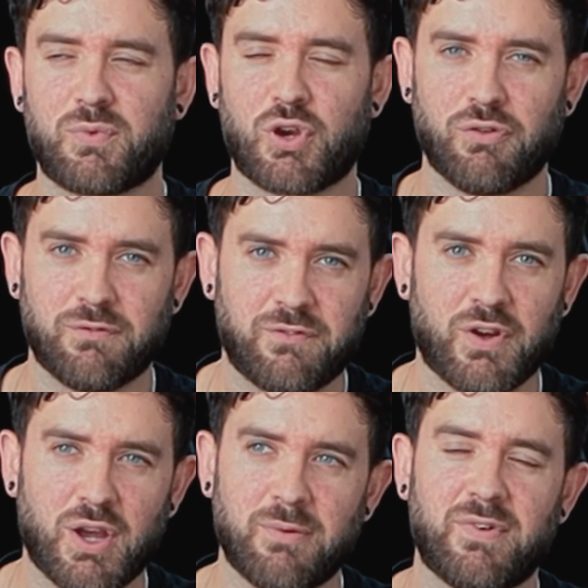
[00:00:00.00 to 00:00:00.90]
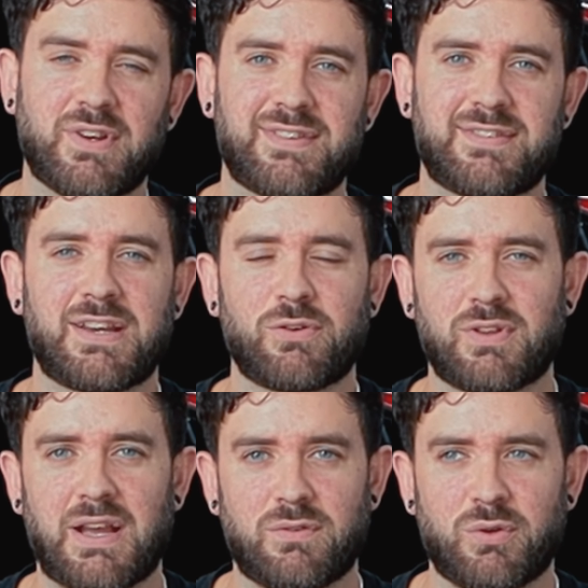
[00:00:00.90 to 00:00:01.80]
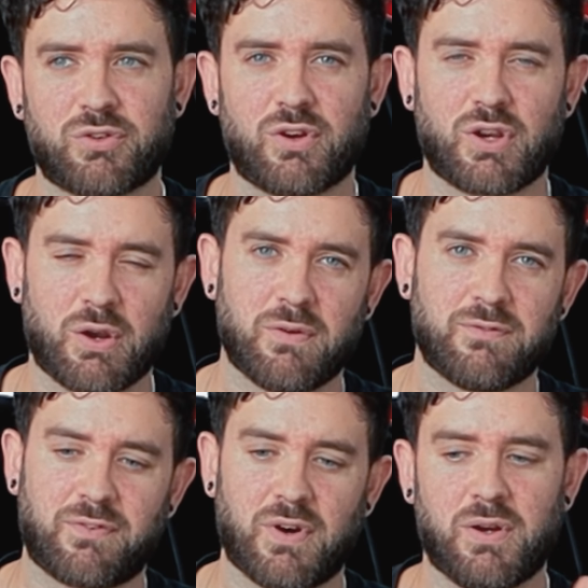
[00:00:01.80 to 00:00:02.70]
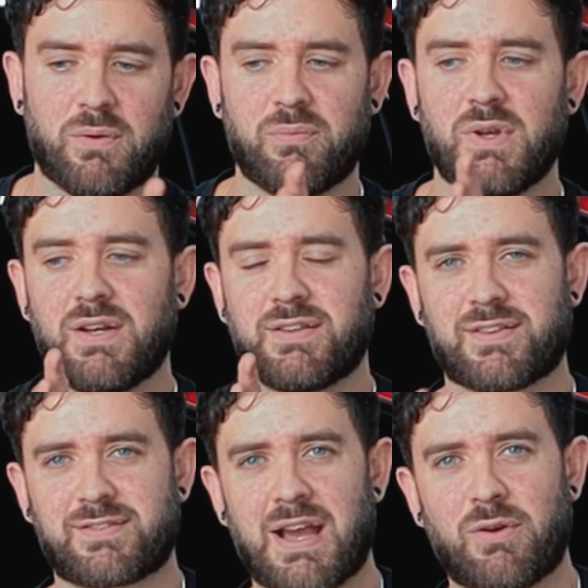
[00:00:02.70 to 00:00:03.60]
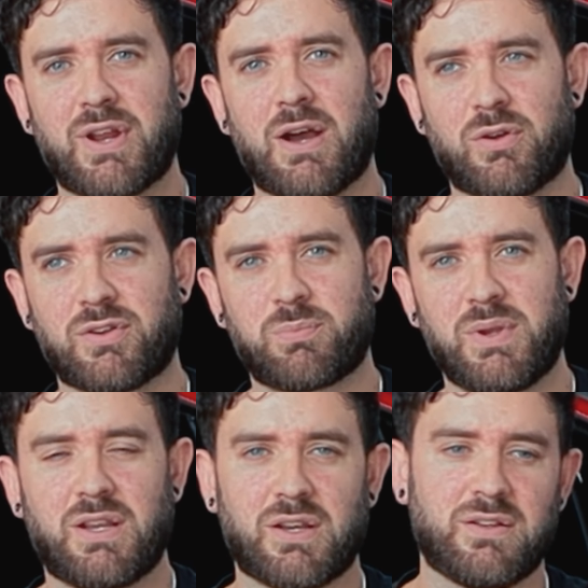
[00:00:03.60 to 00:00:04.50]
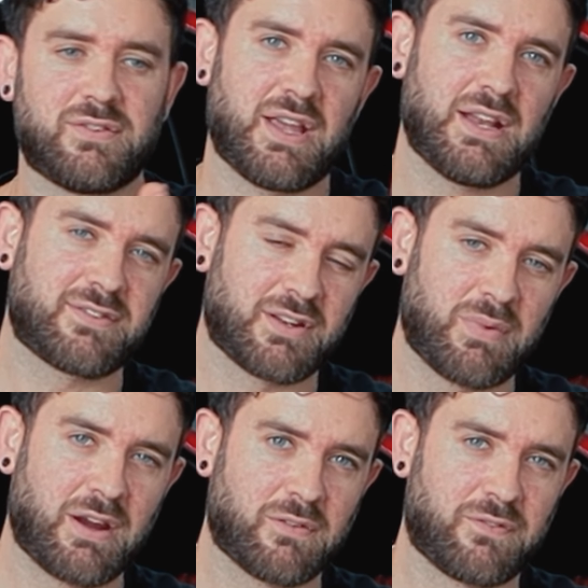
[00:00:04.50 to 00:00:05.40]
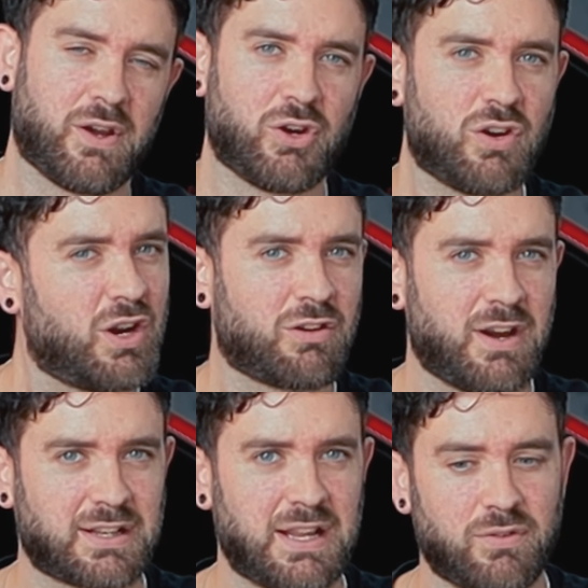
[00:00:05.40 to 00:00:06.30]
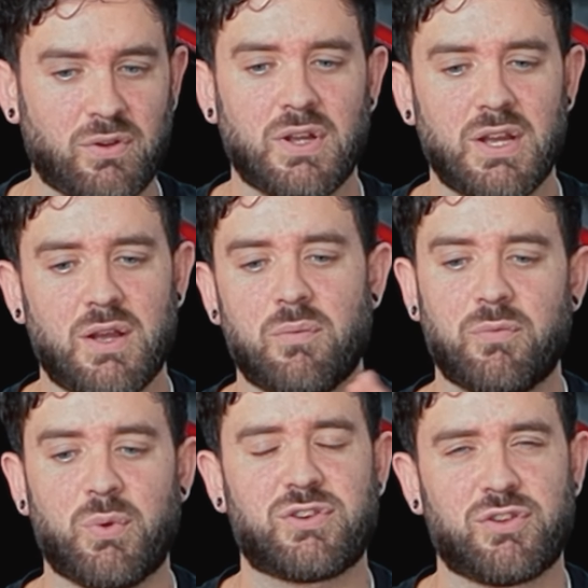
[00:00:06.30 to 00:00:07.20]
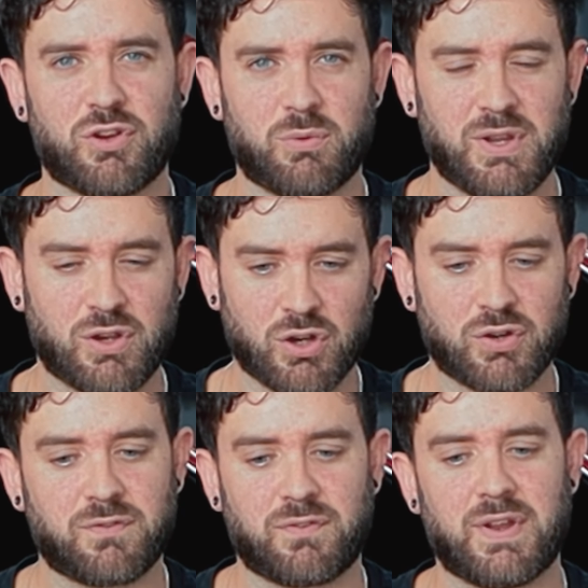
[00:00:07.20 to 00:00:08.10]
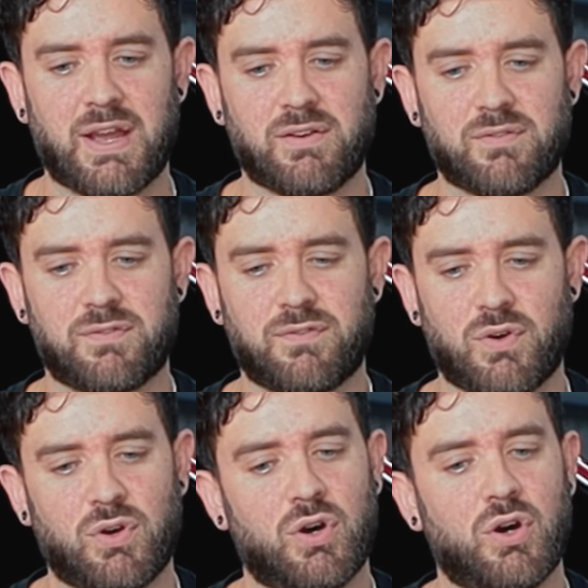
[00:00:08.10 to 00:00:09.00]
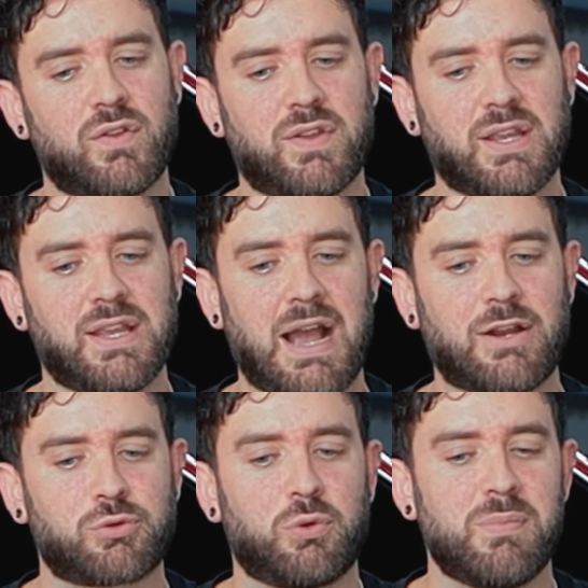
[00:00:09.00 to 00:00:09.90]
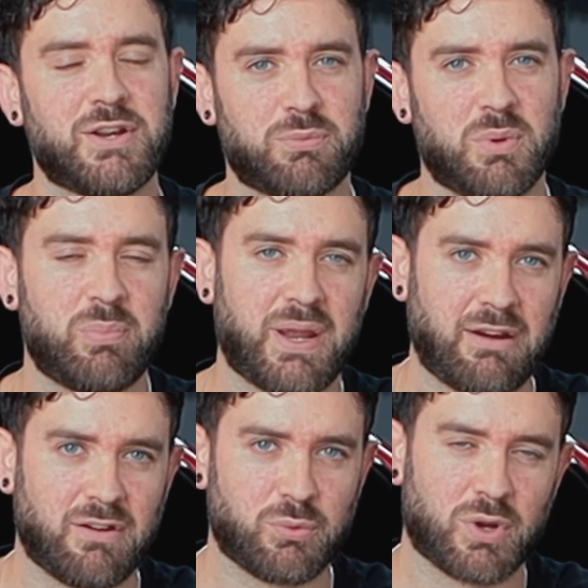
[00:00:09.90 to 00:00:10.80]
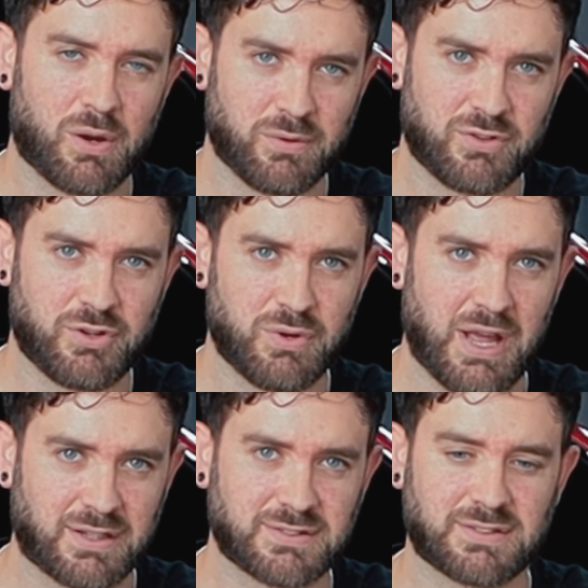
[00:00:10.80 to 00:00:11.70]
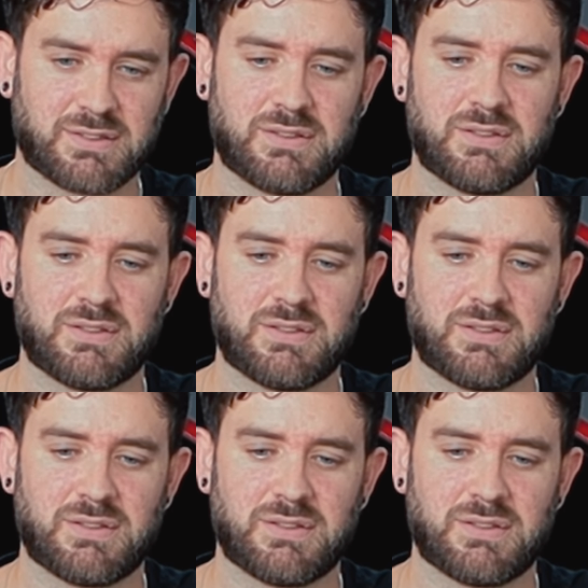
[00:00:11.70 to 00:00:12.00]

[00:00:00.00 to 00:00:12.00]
confirm that the signal levels are going from the sound out of the speakers into the microphone at a correct level, which is going to be good then for the actual measurement period we're going to do next.